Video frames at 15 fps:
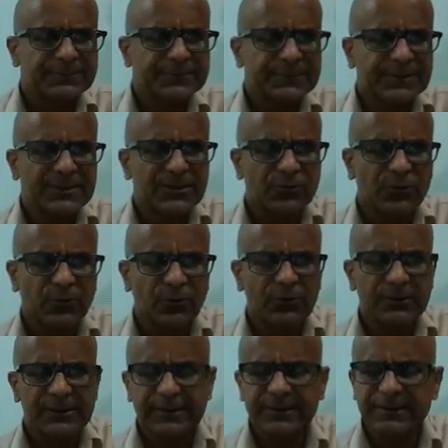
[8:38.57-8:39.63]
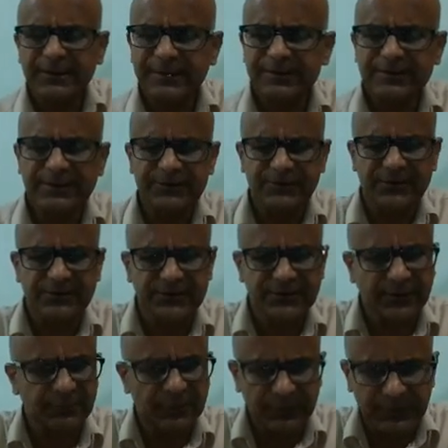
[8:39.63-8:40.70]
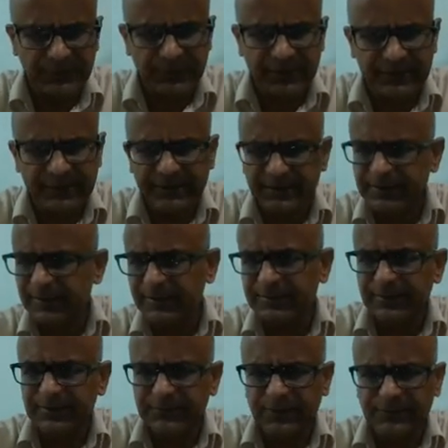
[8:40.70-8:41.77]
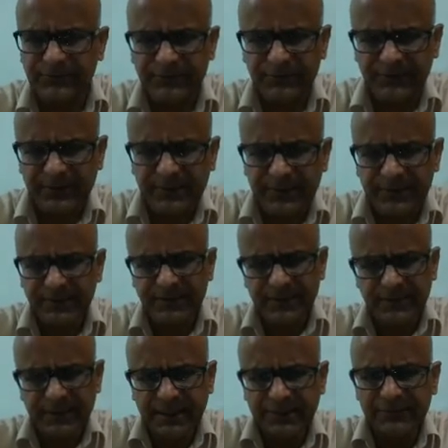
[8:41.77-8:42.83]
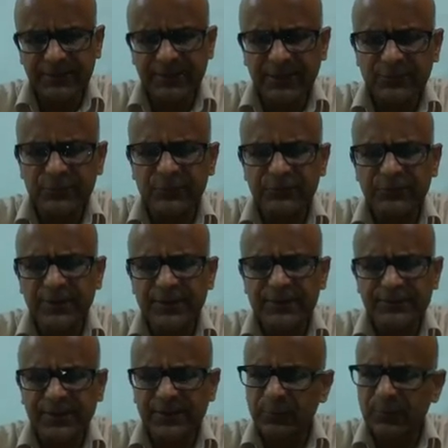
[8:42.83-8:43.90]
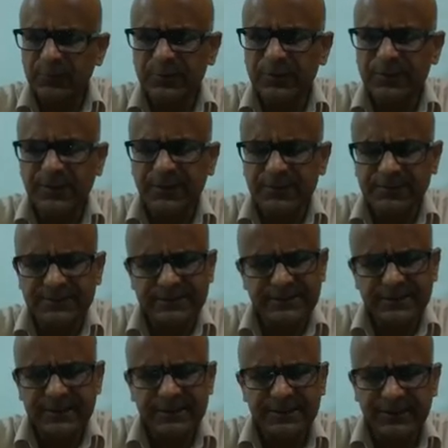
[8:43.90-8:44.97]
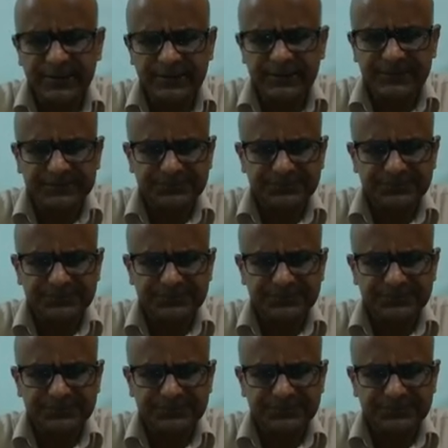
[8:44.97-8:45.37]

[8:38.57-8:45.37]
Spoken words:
These are all incorrect constructions. I'm repeating the incorrect constructions. I will get good grades if I will work hard. Incorrect.